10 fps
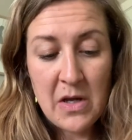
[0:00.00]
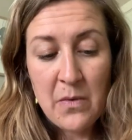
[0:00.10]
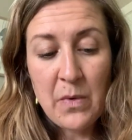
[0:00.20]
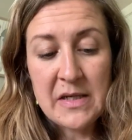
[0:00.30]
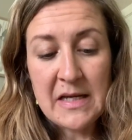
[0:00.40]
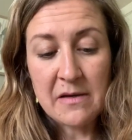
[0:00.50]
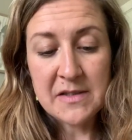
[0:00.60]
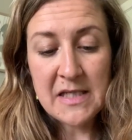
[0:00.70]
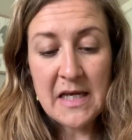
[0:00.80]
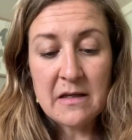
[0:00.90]
When
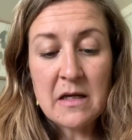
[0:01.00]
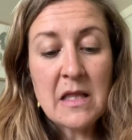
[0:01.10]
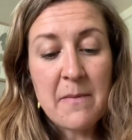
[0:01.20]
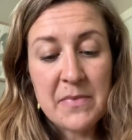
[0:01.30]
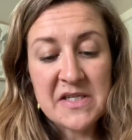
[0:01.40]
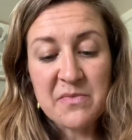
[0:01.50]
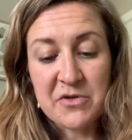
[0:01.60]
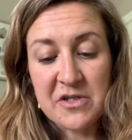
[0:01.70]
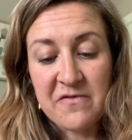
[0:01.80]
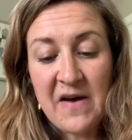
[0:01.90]
Nelson and Columbus were
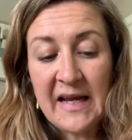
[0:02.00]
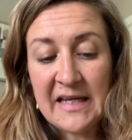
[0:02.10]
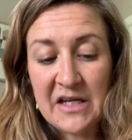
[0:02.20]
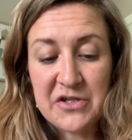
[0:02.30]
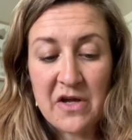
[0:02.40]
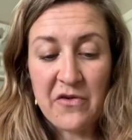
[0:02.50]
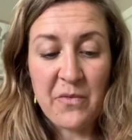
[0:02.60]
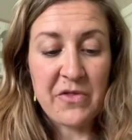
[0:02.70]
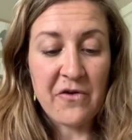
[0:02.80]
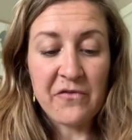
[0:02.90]
to fight each other
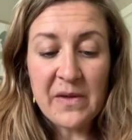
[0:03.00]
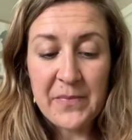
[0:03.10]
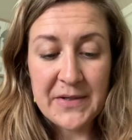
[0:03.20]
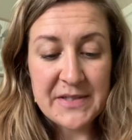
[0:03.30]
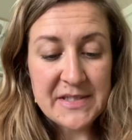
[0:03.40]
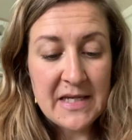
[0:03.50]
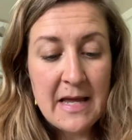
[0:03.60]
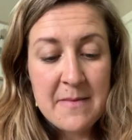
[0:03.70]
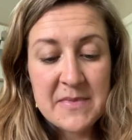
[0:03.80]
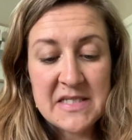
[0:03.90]
with their flippers,
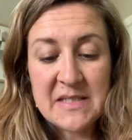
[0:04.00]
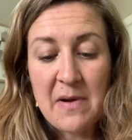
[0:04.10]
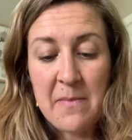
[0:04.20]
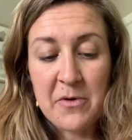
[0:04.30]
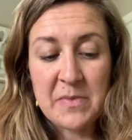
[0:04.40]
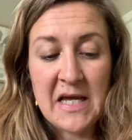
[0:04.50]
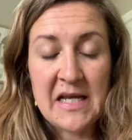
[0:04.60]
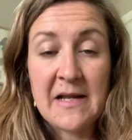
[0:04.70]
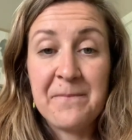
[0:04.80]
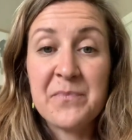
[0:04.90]
Mrs. Popper
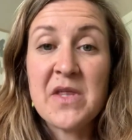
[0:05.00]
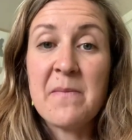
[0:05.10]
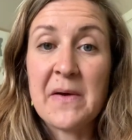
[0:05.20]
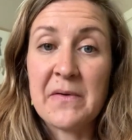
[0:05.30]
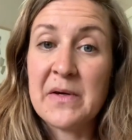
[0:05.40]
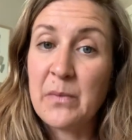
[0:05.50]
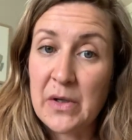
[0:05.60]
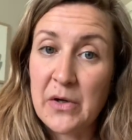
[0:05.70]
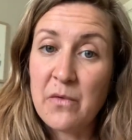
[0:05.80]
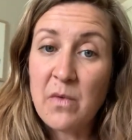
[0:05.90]
played the Merry
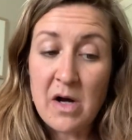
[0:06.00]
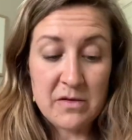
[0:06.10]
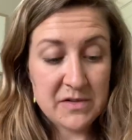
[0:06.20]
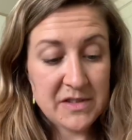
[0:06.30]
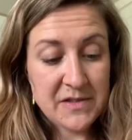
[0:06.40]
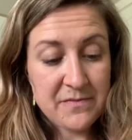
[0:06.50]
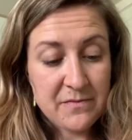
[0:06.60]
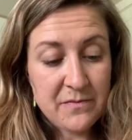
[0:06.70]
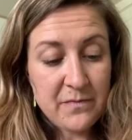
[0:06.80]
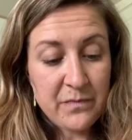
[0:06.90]
Widow Waltz.
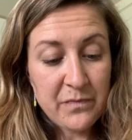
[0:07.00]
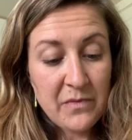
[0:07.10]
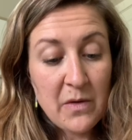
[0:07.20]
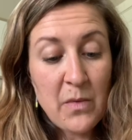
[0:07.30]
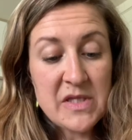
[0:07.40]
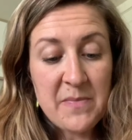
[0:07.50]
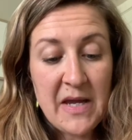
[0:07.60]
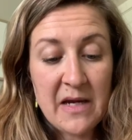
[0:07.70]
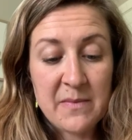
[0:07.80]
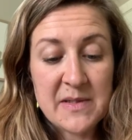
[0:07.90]
When the
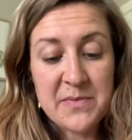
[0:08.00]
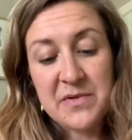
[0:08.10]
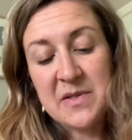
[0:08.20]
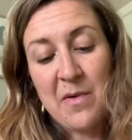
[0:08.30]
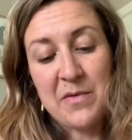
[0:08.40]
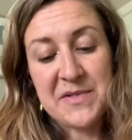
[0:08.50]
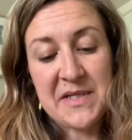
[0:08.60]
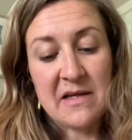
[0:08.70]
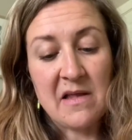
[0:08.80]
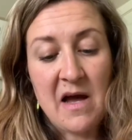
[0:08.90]
penguins were supposed to
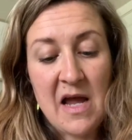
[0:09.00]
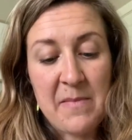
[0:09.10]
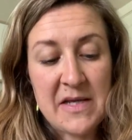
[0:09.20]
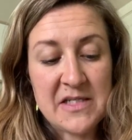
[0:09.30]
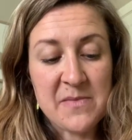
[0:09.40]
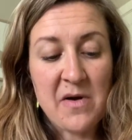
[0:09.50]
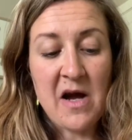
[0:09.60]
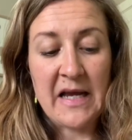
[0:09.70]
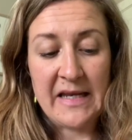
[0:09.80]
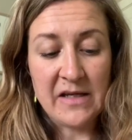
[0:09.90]
climb and
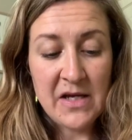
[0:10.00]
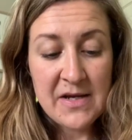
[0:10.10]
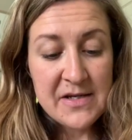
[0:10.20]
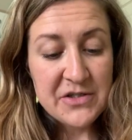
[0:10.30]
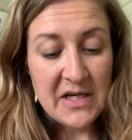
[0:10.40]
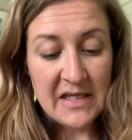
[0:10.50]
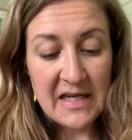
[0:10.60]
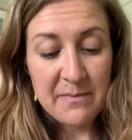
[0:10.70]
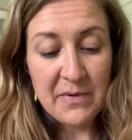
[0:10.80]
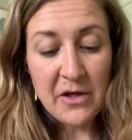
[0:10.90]
toboggan, Janie
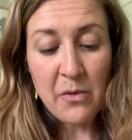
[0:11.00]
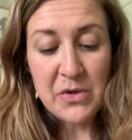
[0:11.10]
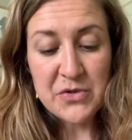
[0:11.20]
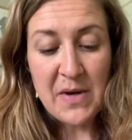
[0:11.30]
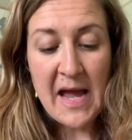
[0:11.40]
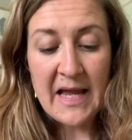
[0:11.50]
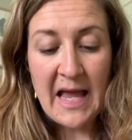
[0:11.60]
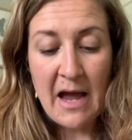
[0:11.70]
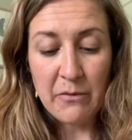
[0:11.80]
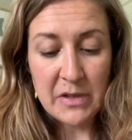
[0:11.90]
and Bill would drag
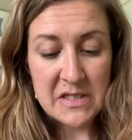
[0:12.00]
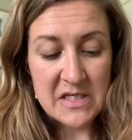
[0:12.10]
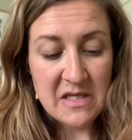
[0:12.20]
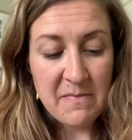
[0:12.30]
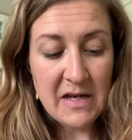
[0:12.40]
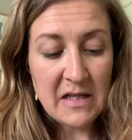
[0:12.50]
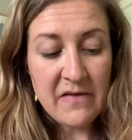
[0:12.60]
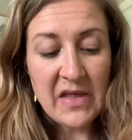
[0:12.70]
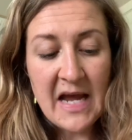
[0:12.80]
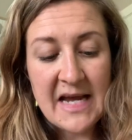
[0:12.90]
out into the middle of
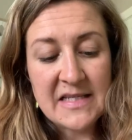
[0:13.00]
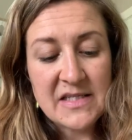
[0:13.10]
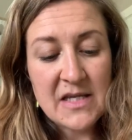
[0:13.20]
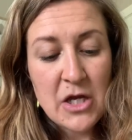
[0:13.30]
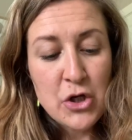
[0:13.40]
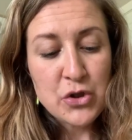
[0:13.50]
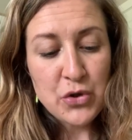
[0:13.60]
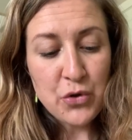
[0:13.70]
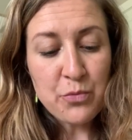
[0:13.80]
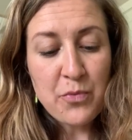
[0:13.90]
the ice
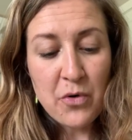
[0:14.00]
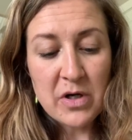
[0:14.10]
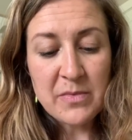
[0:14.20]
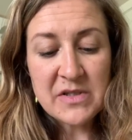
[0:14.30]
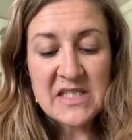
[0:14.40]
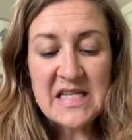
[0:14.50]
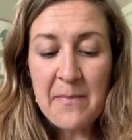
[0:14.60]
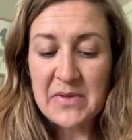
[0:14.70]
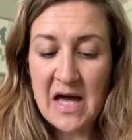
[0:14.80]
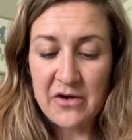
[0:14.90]
2 portable
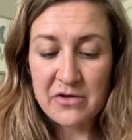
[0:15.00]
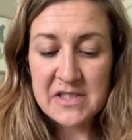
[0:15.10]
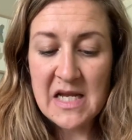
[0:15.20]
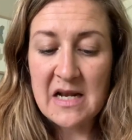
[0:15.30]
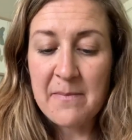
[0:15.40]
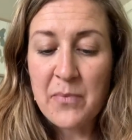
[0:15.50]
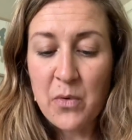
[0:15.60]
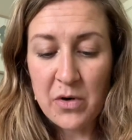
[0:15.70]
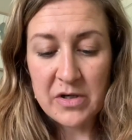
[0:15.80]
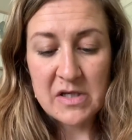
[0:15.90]
stepladders and a
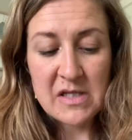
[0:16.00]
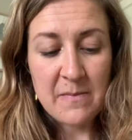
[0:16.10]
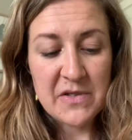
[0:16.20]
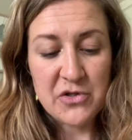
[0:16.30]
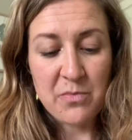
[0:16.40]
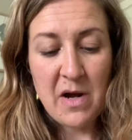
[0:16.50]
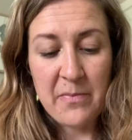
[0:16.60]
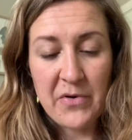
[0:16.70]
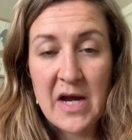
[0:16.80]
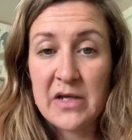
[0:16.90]
board that Mr.
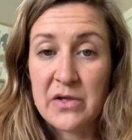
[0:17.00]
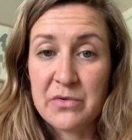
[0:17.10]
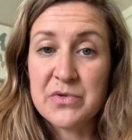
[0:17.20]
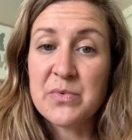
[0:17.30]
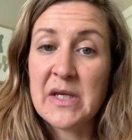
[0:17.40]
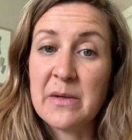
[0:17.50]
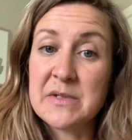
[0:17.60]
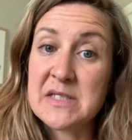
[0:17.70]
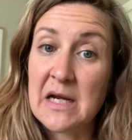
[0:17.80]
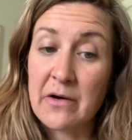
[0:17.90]
Popper had used when he
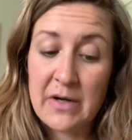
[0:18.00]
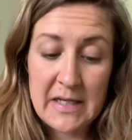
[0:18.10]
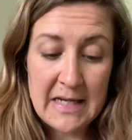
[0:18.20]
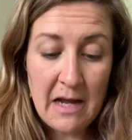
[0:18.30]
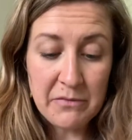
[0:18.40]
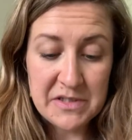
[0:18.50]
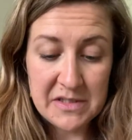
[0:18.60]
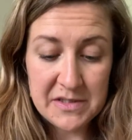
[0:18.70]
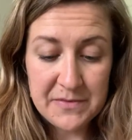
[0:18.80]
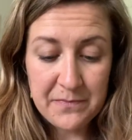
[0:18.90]
was decorating
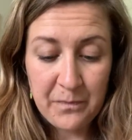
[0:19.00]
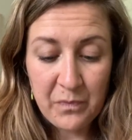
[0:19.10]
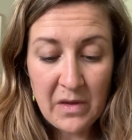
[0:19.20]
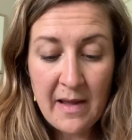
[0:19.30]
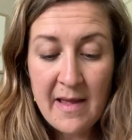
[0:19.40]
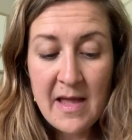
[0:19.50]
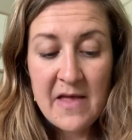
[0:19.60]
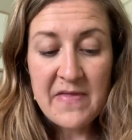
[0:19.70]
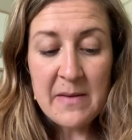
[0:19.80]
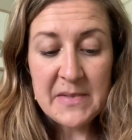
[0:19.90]
houses.
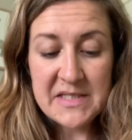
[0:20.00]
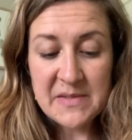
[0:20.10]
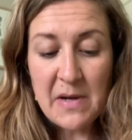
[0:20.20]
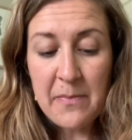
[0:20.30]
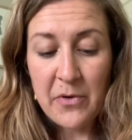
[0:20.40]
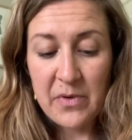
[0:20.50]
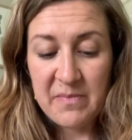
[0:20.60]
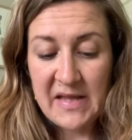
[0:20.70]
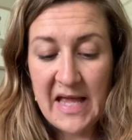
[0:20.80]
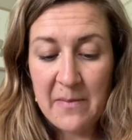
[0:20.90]
Then Mrs. Popper would
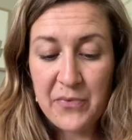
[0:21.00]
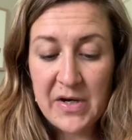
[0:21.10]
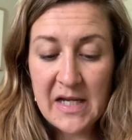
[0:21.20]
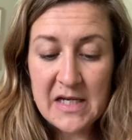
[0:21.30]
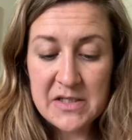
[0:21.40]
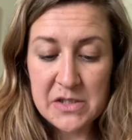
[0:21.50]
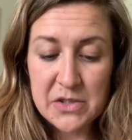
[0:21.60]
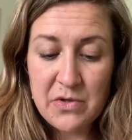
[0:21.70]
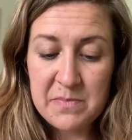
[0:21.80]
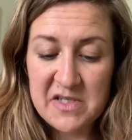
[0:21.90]
play a pretty
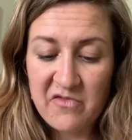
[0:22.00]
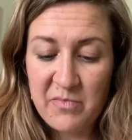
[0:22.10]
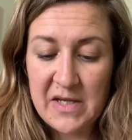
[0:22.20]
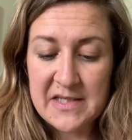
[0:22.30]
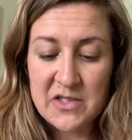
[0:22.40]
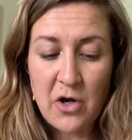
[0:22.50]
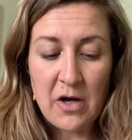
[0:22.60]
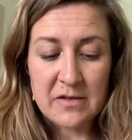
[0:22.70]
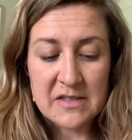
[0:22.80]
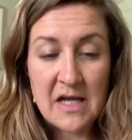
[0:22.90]
descriptive piece
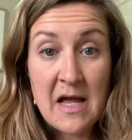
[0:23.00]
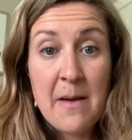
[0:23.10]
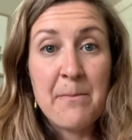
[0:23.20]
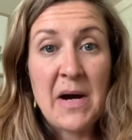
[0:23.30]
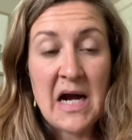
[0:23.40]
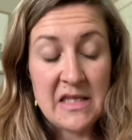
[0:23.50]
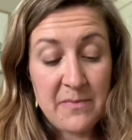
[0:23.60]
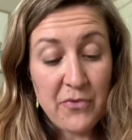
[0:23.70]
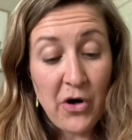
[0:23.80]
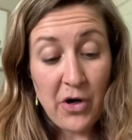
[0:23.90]
called By the
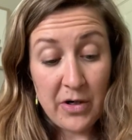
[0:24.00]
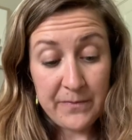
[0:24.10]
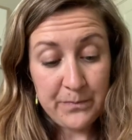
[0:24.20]
Brook.